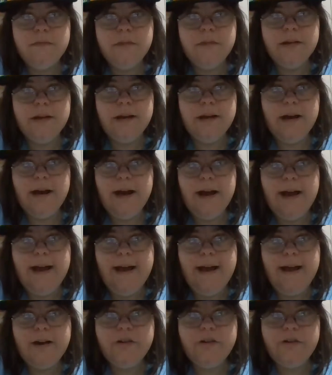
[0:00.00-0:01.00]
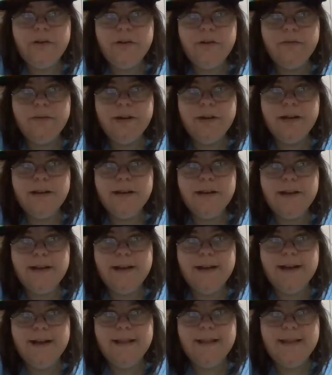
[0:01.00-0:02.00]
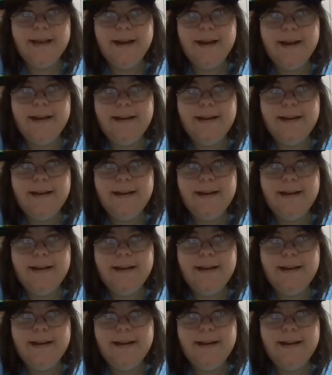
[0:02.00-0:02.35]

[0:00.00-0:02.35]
I actually really like that.